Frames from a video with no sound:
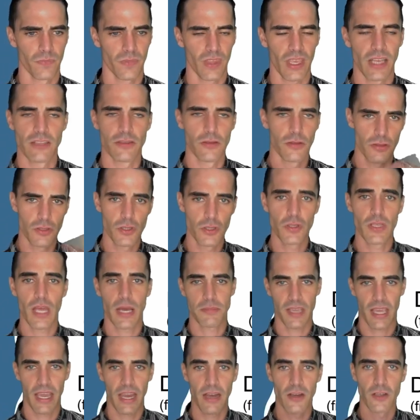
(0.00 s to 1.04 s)
And so there's two types
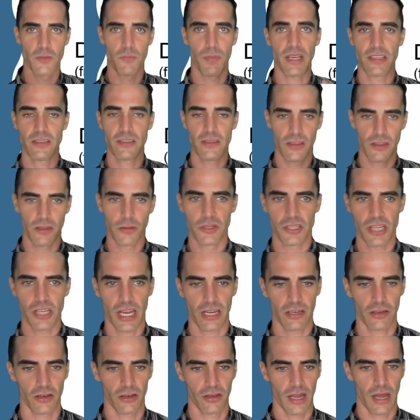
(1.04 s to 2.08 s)
of errors based on the
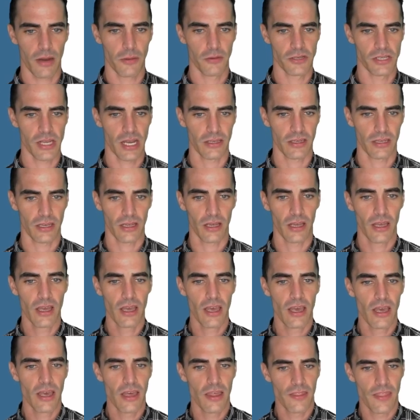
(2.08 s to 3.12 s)
rejecting or not rejecting.
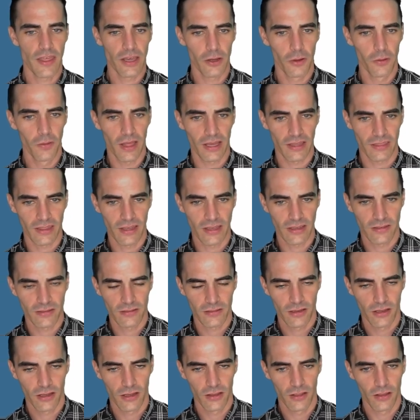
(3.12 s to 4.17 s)
They go like this.
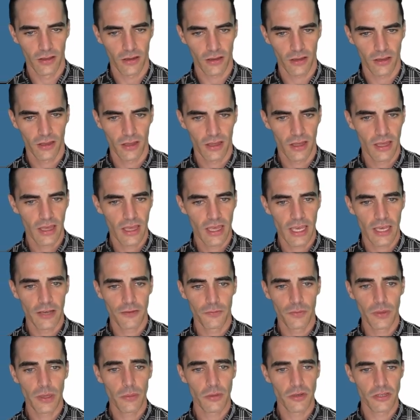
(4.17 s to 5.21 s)
Look, if
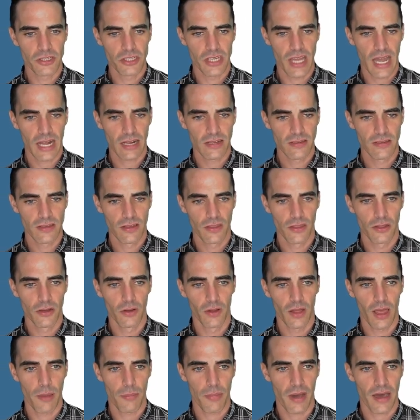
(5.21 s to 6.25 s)
we reject the null
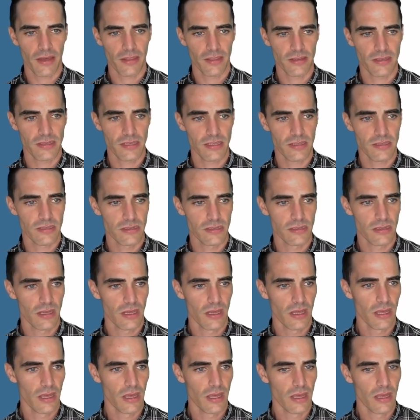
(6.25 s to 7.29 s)
hypothesis
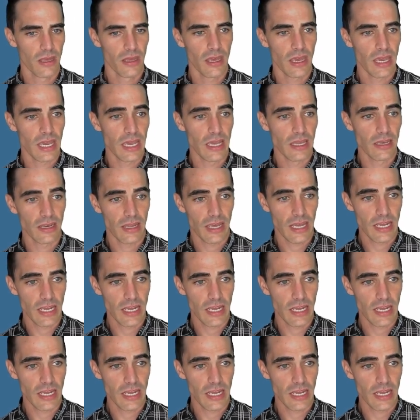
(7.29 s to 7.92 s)
and